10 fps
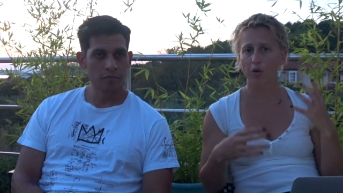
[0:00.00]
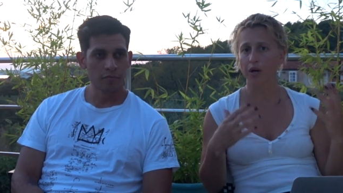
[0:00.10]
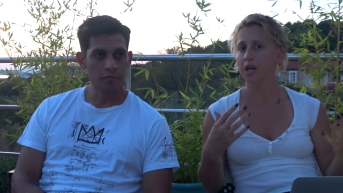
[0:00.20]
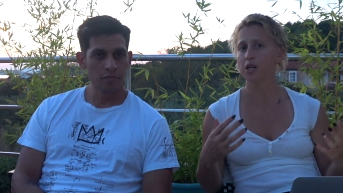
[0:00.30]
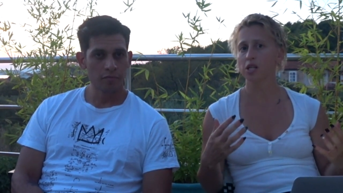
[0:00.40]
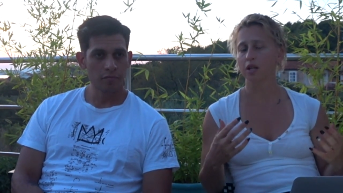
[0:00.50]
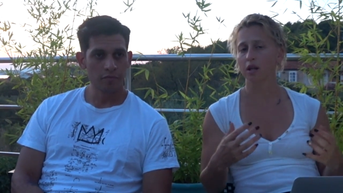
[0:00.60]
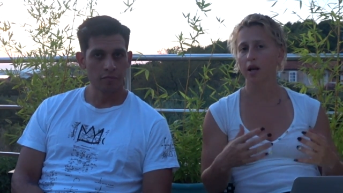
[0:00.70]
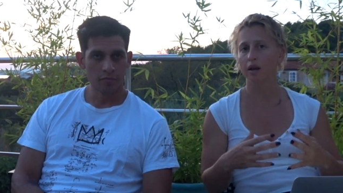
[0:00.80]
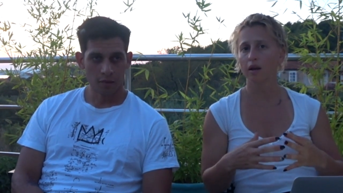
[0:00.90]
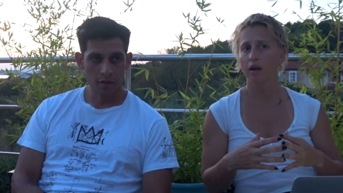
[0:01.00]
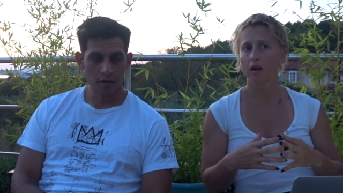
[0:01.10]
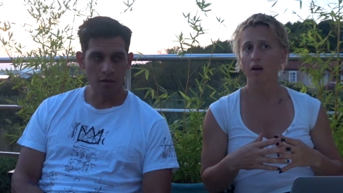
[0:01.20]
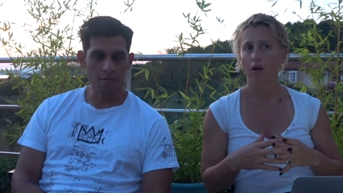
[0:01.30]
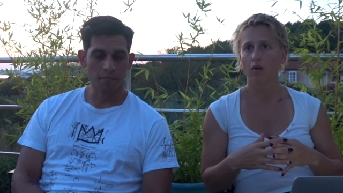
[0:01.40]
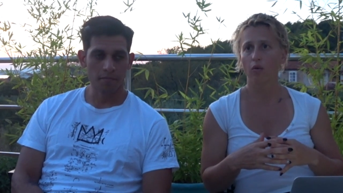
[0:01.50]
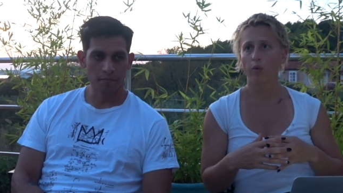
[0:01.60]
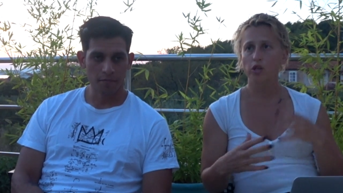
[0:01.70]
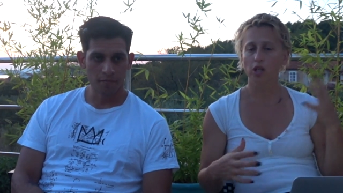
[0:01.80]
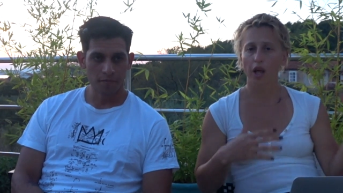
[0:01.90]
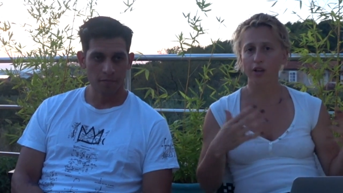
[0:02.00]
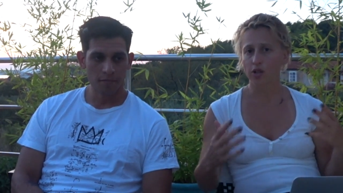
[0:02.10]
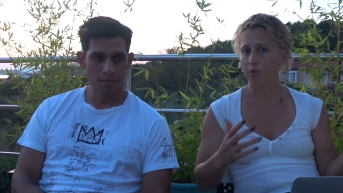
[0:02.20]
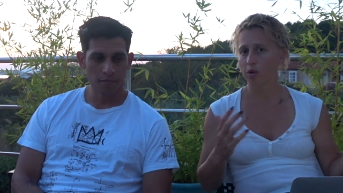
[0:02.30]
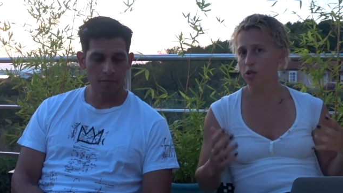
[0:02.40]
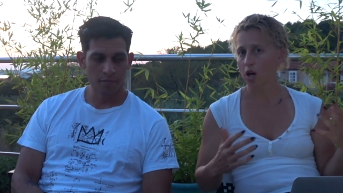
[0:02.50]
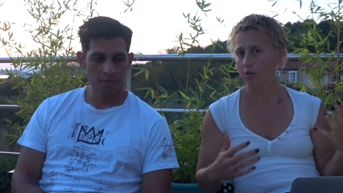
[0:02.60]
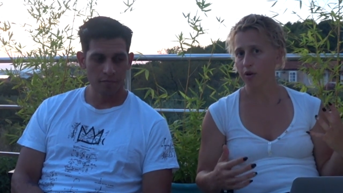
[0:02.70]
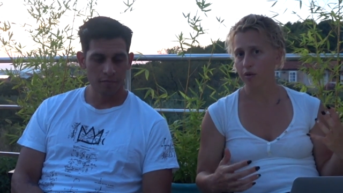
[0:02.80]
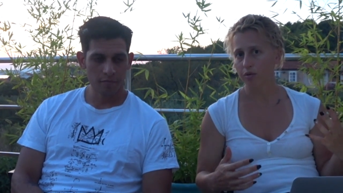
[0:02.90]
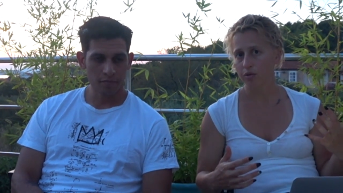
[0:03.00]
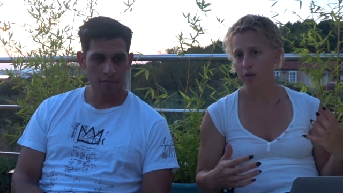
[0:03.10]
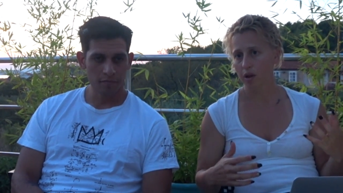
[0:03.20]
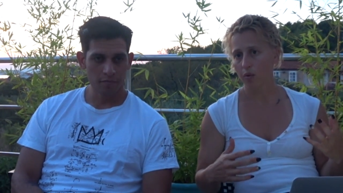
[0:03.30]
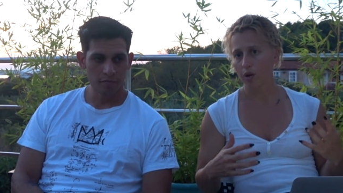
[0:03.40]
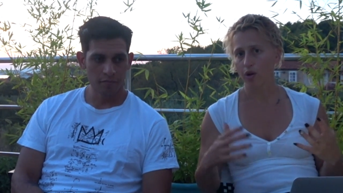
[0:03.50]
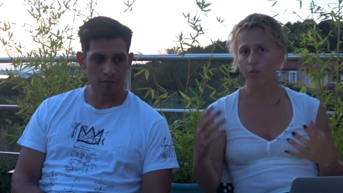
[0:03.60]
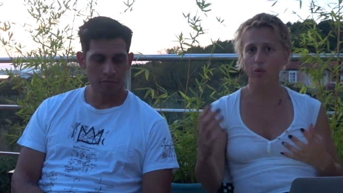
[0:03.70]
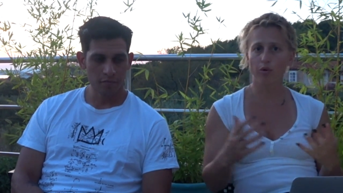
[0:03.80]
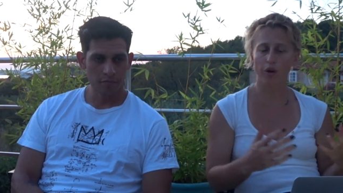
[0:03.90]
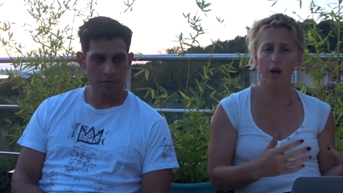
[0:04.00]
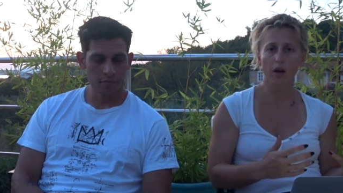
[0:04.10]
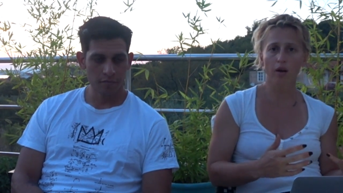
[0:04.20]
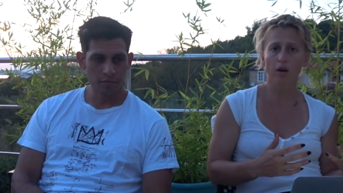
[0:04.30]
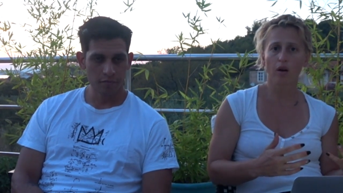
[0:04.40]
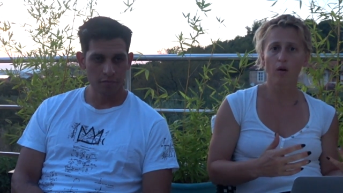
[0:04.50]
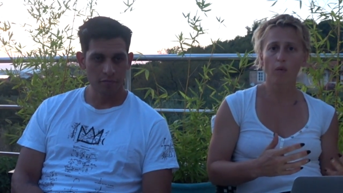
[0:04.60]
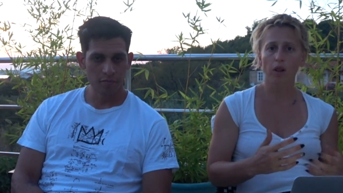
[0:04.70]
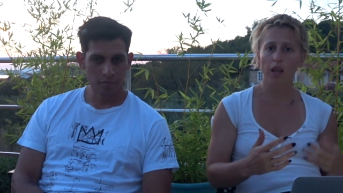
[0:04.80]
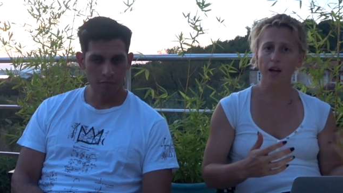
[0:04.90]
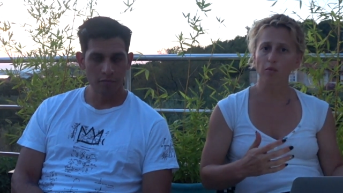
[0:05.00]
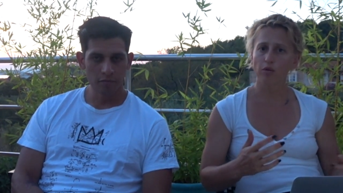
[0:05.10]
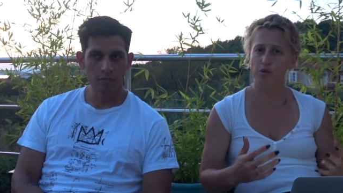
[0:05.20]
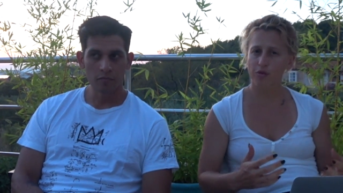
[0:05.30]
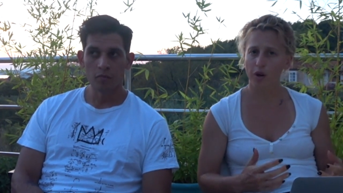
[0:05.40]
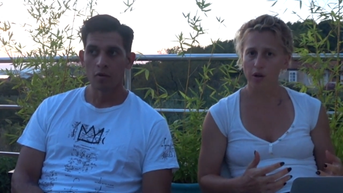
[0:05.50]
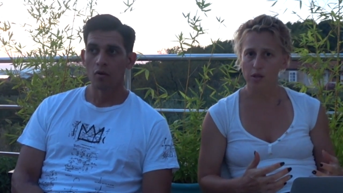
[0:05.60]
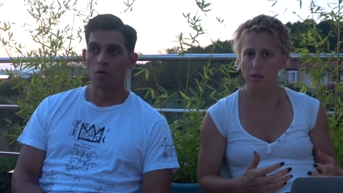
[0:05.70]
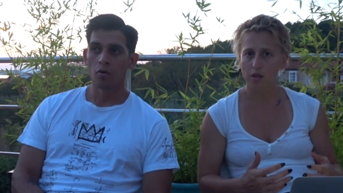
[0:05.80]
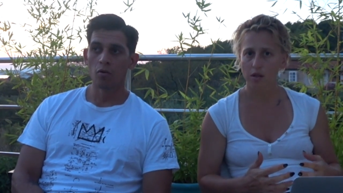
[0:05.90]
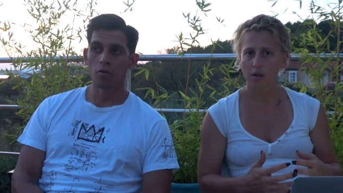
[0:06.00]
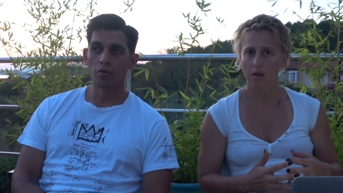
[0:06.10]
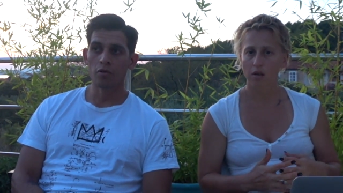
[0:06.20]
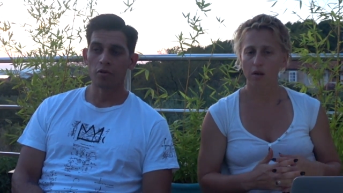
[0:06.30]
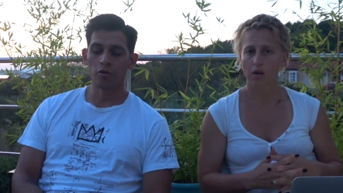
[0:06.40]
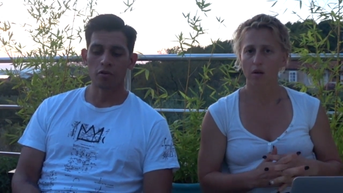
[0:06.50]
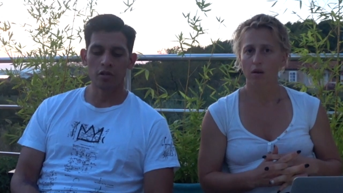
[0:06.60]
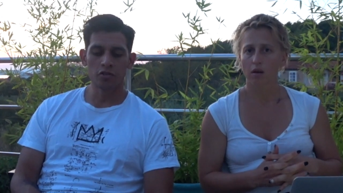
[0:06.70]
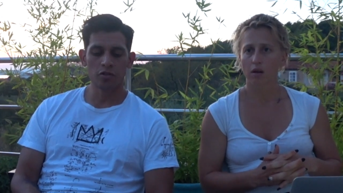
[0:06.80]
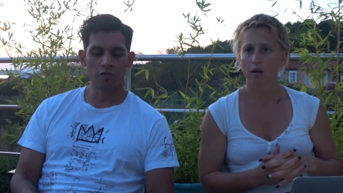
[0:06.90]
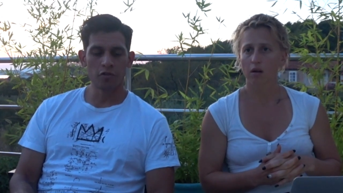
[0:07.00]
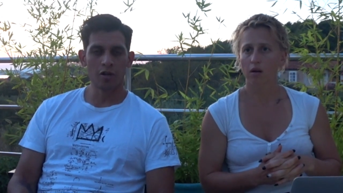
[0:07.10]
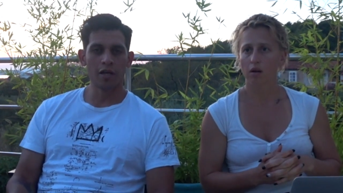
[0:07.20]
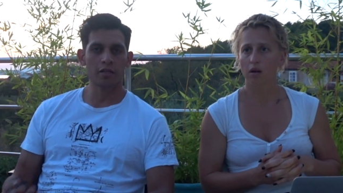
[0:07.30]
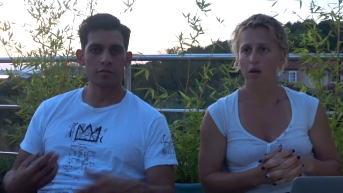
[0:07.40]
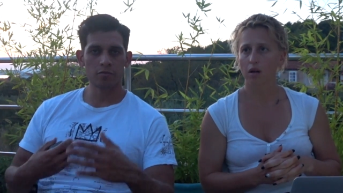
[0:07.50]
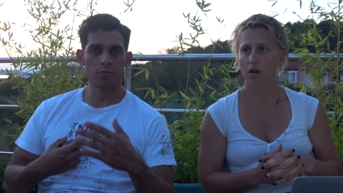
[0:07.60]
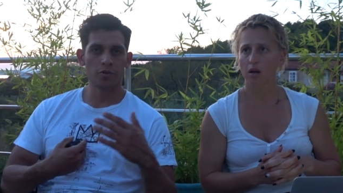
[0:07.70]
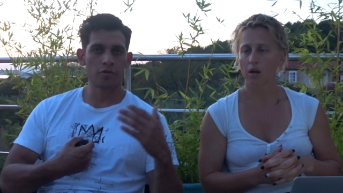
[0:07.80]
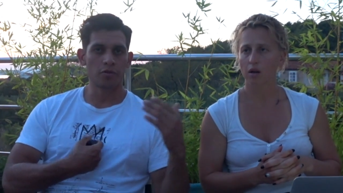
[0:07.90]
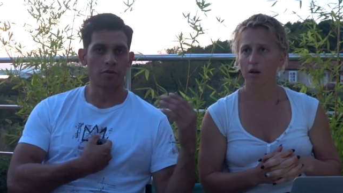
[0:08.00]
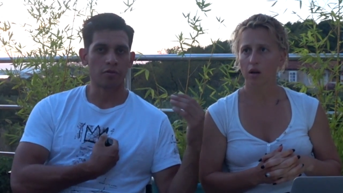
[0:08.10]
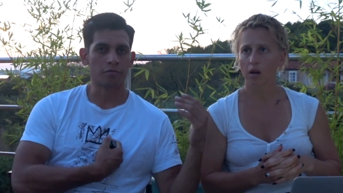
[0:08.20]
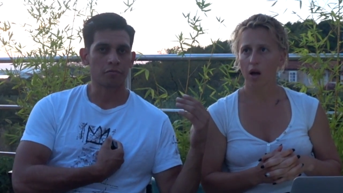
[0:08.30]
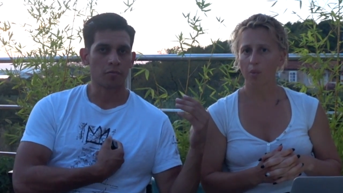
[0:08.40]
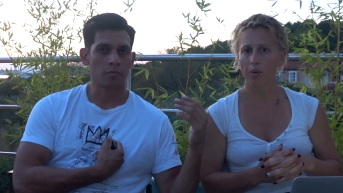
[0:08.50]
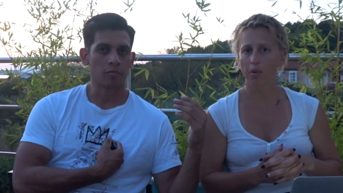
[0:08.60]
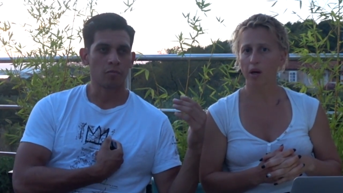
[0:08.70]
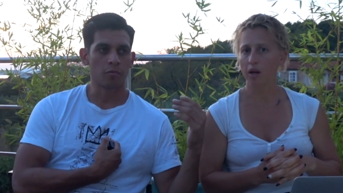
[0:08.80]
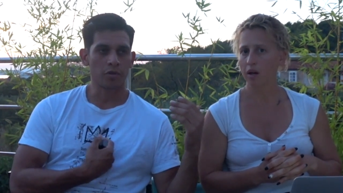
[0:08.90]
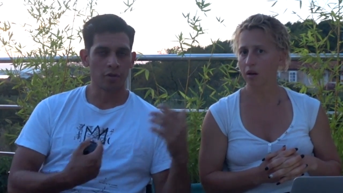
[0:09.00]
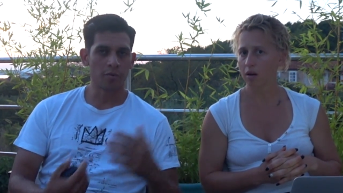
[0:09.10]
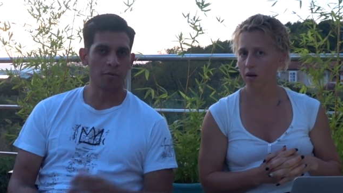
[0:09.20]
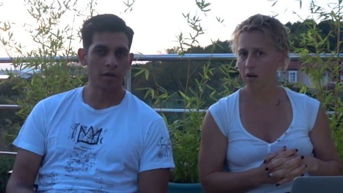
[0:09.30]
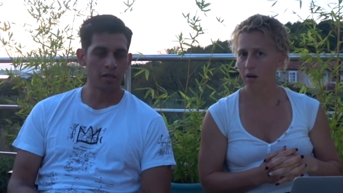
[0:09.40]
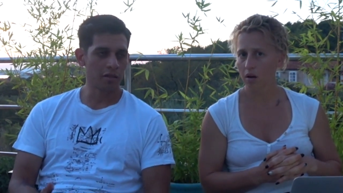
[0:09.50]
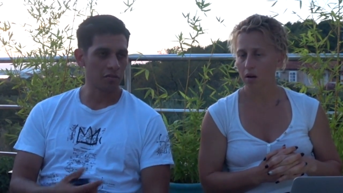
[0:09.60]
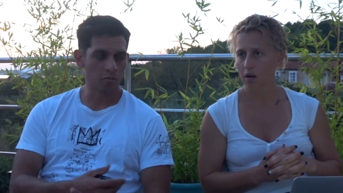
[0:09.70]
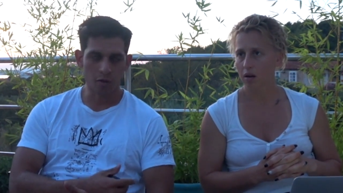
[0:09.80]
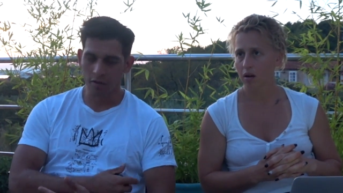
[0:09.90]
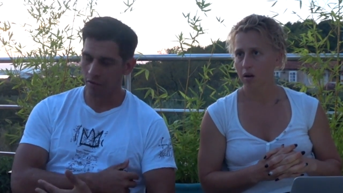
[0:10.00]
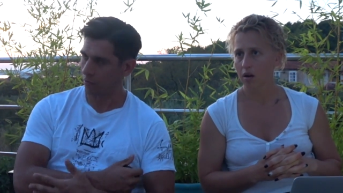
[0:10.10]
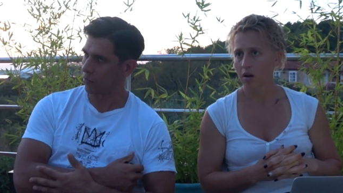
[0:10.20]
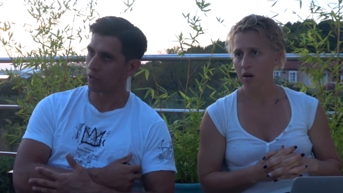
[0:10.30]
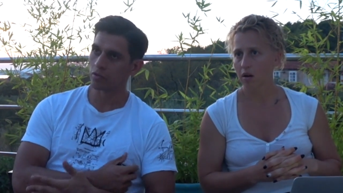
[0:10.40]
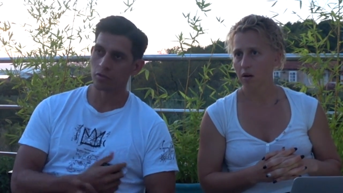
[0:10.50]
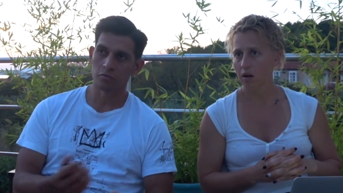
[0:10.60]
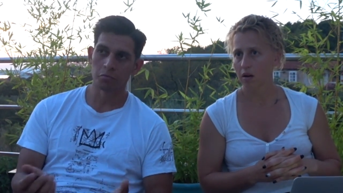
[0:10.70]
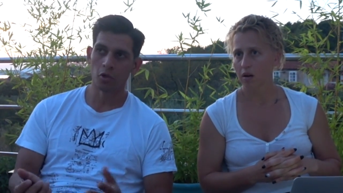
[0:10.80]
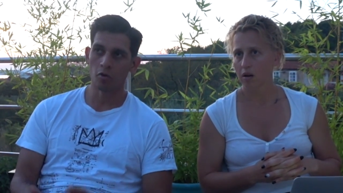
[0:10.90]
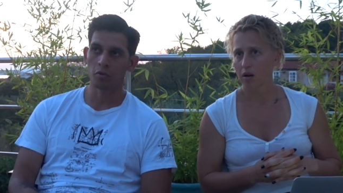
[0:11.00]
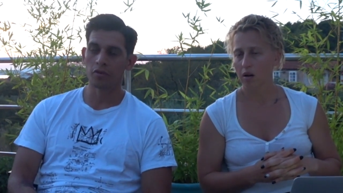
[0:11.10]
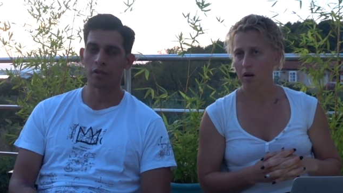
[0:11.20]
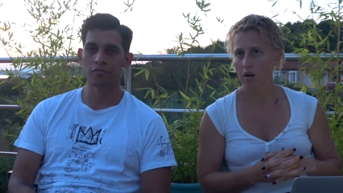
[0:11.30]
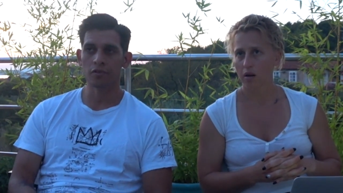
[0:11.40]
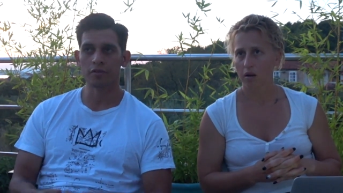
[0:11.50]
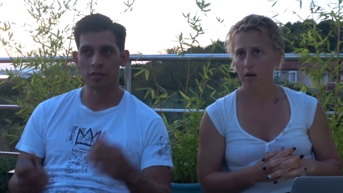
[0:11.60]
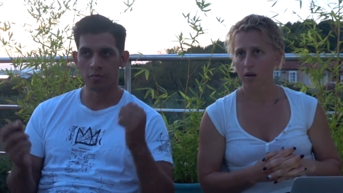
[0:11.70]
Speaker 1: coordination, like yeah. which leg do you push off of? Like when you're moving, what leg moves first?
Speaker 2: Or the, or the coordination of your legs with your
Speaker 1: upper body. With your
Speaker 2: upper body, that's one of the most common things. Sometimes